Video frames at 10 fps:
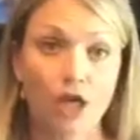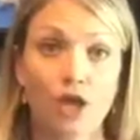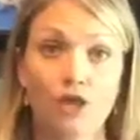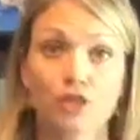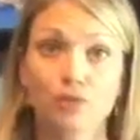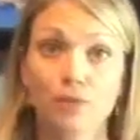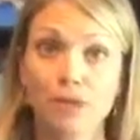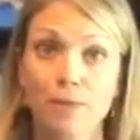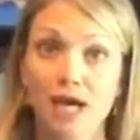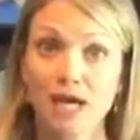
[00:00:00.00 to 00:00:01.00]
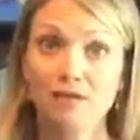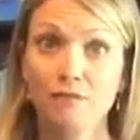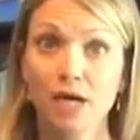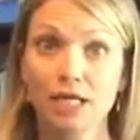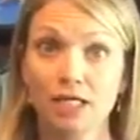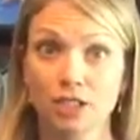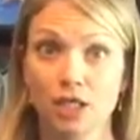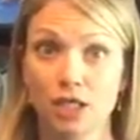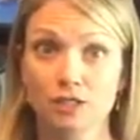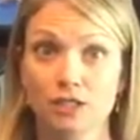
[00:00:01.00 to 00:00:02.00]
a 3-pack of body cloths.